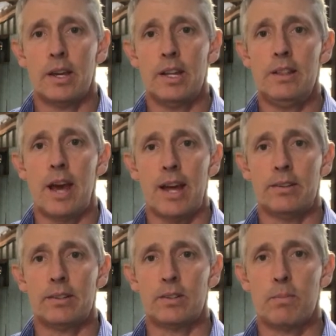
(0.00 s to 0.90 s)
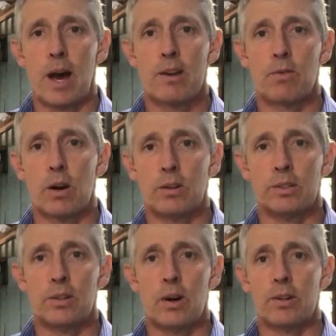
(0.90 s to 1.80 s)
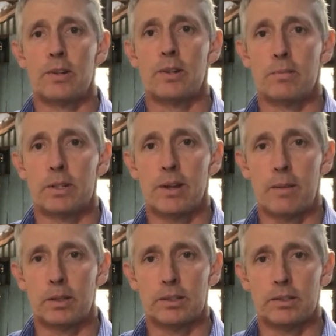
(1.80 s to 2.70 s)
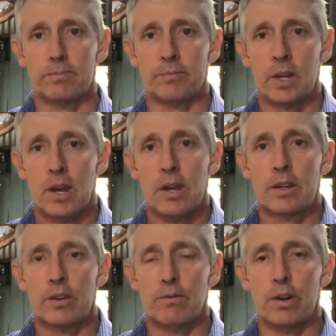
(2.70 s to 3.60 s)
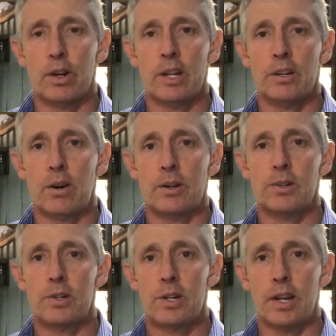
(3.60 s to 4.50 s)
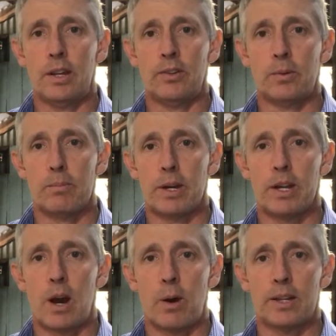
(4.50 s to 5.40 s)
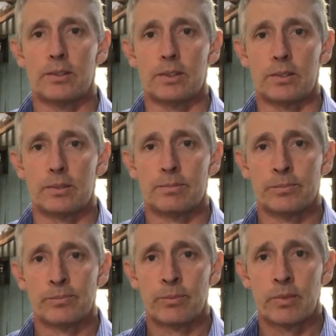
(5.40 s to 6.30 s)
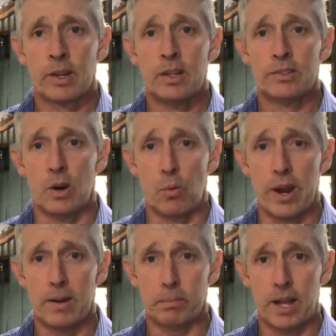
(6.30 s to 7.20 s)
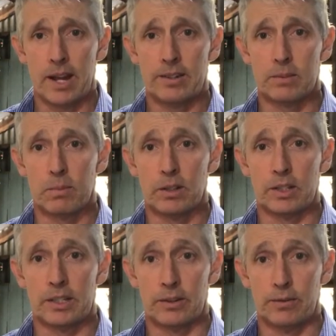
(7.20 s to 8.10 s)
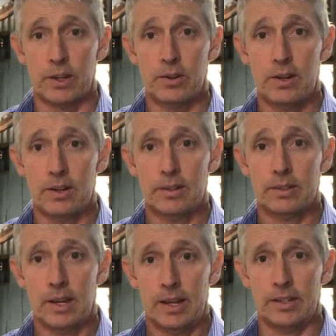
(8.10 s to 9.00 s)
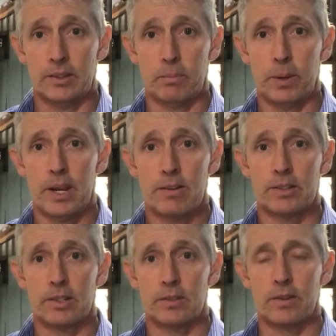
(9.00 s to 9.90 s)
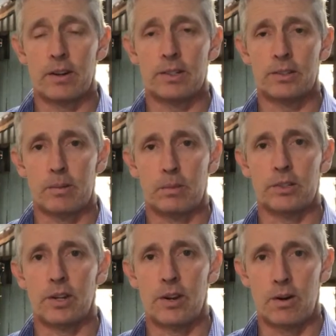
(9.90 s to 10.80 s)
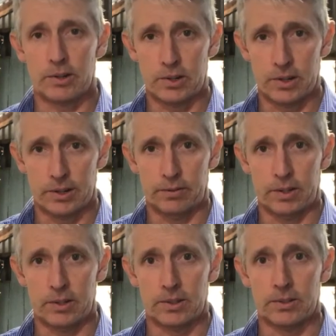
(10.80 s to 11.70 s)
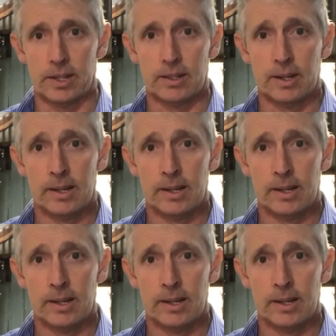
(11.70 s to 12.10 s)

In that, its main role is nitrogen metabolism, converting nitrogen into amino acids. So when a plant is moly deficient, its appearance is very similar to nitrogen deficiency.